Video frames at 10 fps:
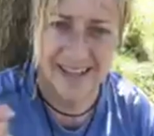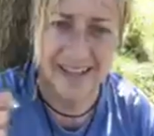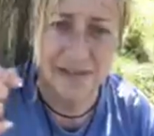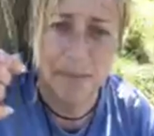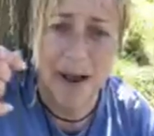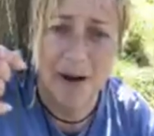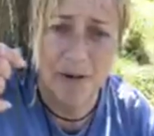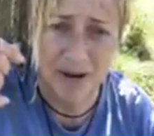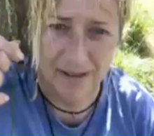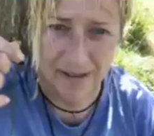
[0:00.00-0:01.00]
That's
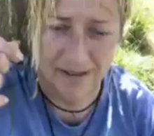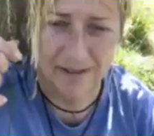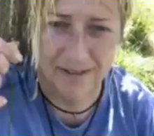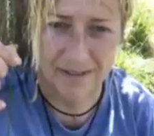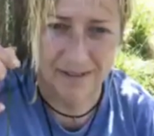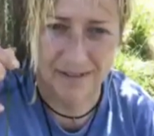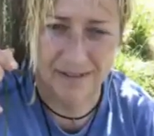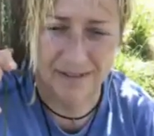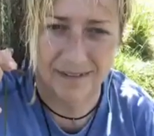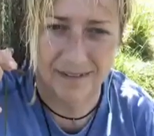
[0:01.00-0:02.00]
power.
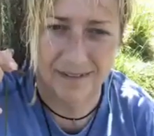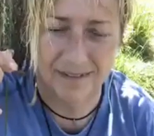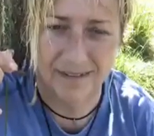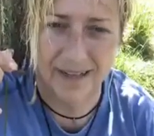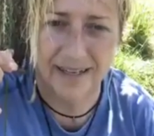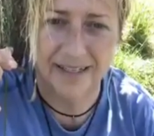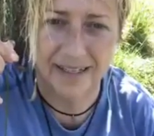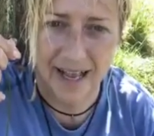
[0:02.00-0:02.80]
That is